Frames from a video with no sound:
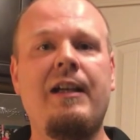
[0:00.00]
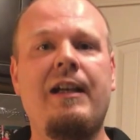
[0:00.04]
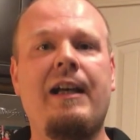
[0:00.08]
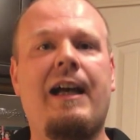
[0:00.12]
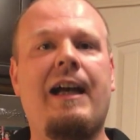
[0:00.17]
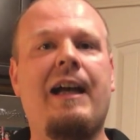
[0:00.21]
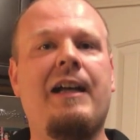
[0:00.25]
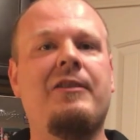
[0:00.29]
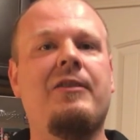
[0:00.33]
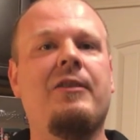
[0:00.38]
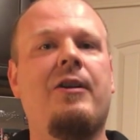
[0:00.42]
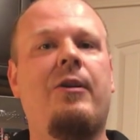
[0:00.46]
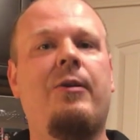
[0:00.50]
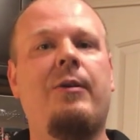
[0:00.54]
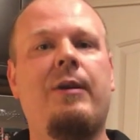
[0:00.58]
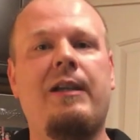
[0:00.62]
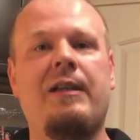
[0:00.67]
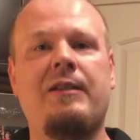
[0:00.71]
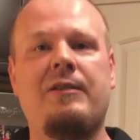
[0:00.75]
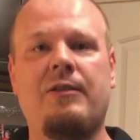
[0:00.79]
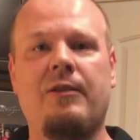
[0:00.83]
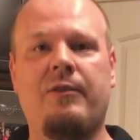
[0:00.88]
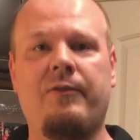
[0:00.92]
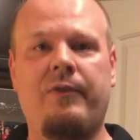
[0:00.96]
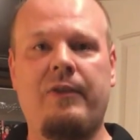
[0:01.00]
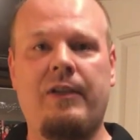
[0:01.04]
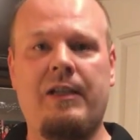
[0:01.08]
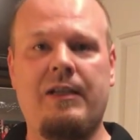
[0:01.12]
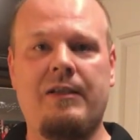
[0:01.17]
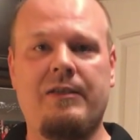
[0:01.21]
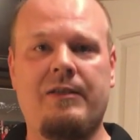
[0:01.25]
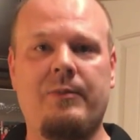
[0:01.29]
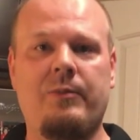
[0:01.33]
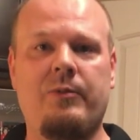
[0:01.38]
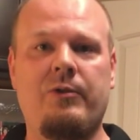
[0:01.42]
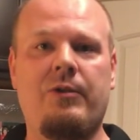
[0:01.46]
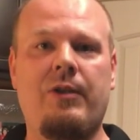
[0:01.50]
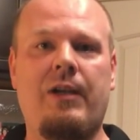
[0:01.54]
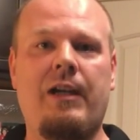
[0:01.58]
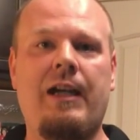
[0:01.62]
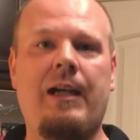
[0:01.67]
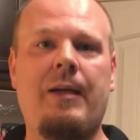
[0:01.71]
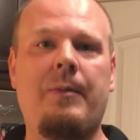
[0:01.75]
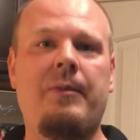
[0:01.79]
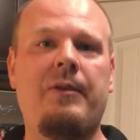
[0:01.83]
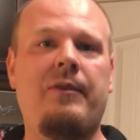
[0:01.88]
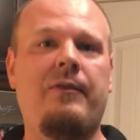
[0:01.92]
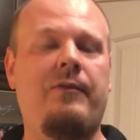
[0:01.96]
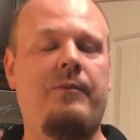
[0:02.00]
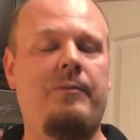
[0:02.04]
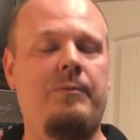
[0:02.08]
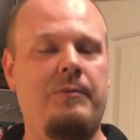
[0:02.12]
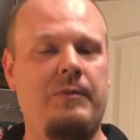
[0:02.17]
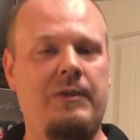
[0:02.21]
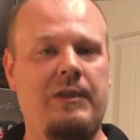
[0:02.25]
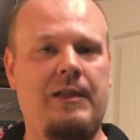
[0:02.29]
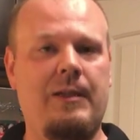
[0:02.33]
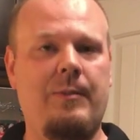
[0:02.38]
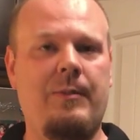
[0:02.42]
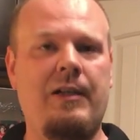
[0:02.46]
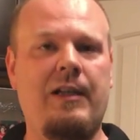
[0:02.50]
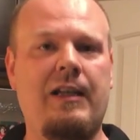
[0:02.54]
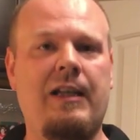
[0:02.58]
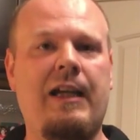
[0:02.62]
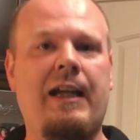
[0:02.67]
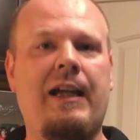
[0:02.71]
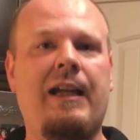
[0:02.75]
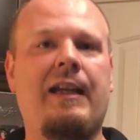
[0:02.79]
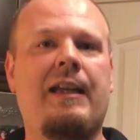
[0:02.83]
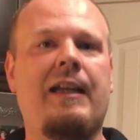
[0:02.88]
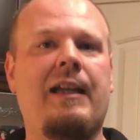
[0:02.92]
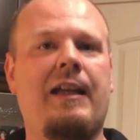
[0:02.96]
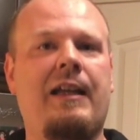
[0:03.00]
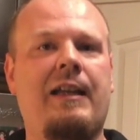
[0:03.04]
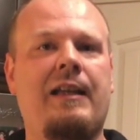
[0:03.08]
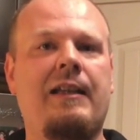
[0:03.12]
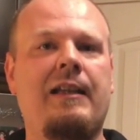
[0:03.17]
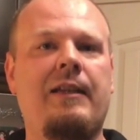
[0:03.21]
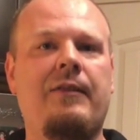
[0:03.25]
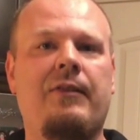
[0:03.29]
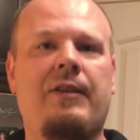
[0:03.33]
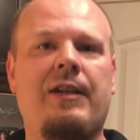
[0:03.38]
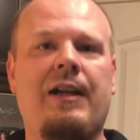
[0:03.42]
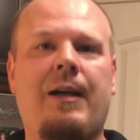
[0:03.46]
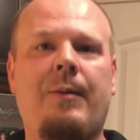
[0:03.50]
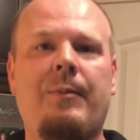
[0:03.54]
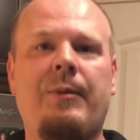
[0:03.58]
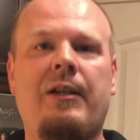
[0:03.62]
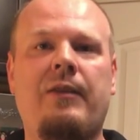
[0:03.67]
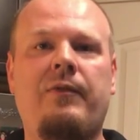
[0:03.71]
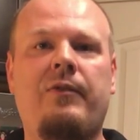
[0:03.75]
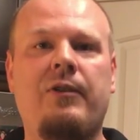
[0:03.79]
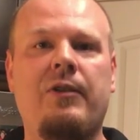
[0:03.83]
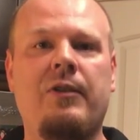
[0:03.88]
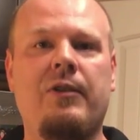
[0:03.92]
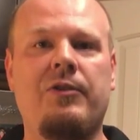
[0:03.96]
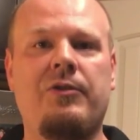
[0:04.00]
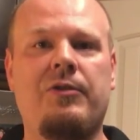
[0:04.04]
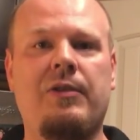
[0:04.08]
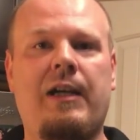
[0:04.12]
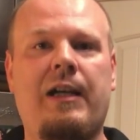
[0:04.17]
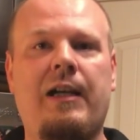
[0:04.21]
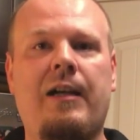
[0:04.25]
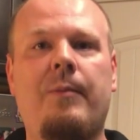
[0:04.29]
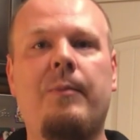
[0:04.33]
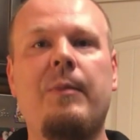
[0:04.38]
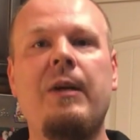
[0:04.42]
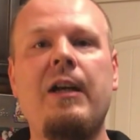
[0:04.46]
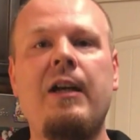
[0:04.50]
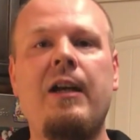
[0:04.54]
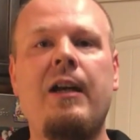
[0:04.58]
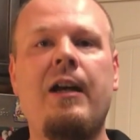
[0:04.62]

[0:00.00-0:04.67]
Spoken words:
As always, don't forget to subscribe, give me a like, and leave a comment if you're going to try them.